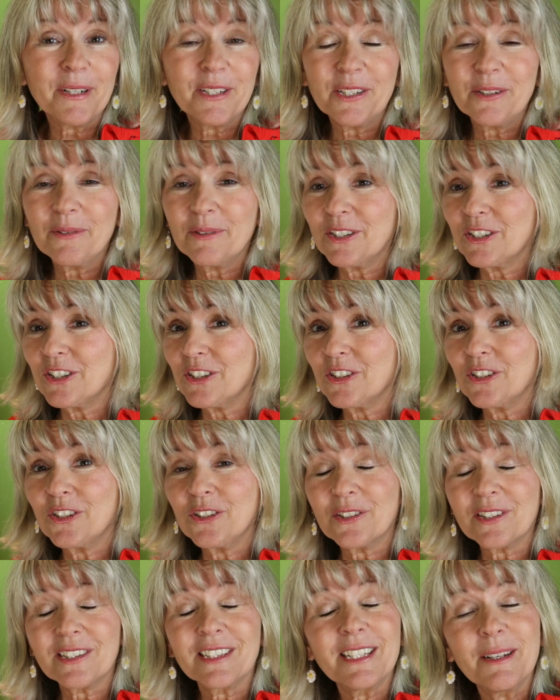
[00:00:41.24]
do is just
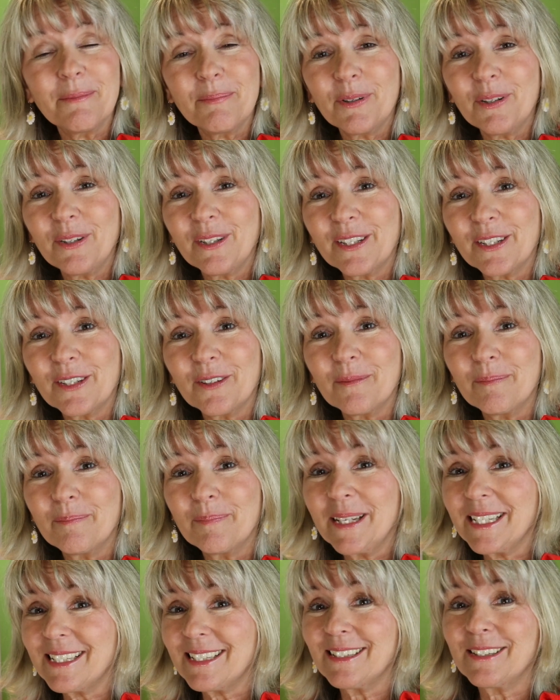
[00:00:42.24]
use simple little
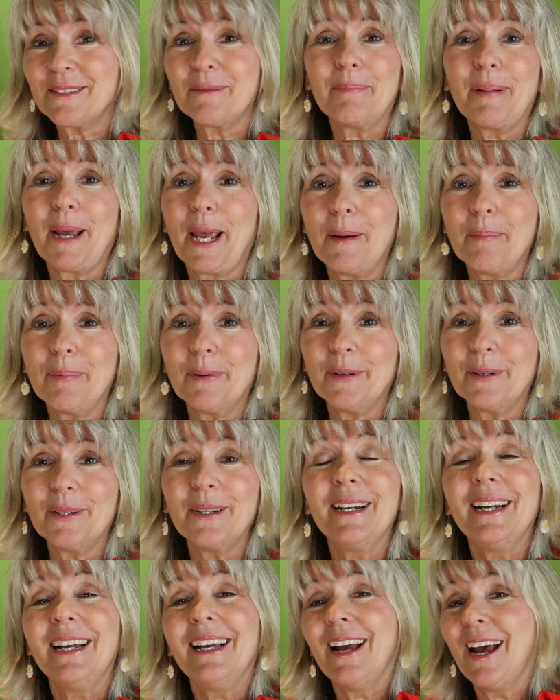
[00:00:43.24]
pieces of paper
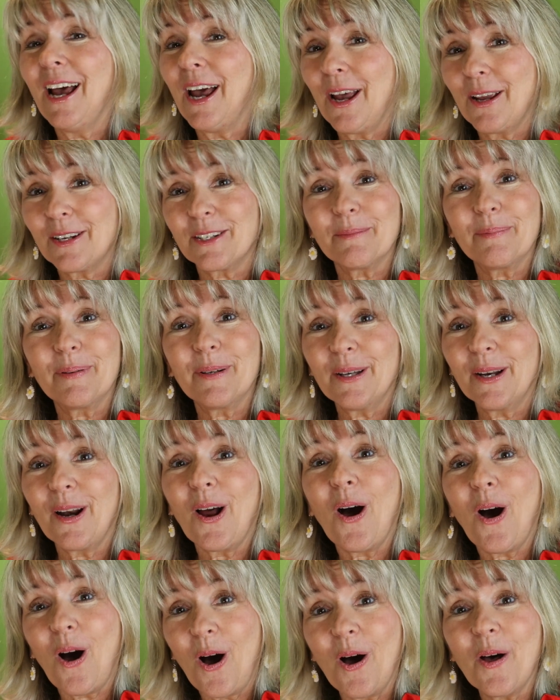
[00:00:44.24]
to put
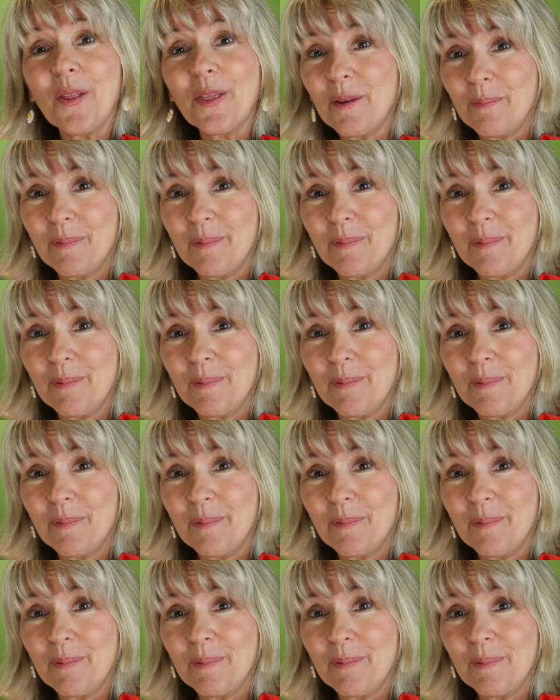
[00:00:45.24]
on the